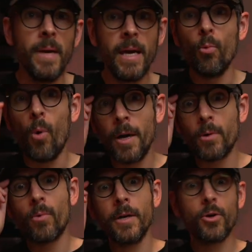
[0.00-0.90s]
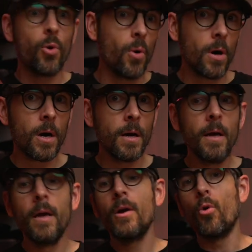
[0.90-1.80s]
may want to run core
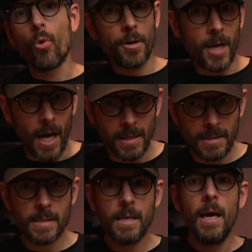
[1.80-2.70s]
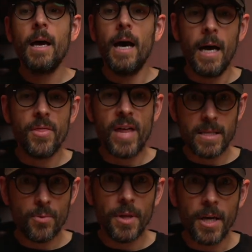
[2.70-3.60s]
or Knots. Uh,
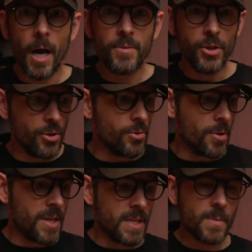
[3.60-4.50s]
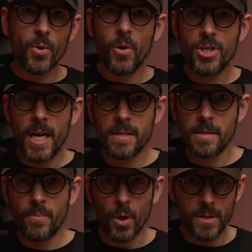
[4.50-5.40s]
that's really up to you. This project
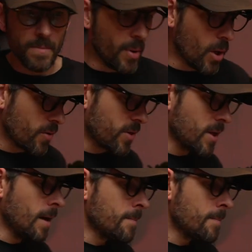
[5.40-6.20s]
supports both.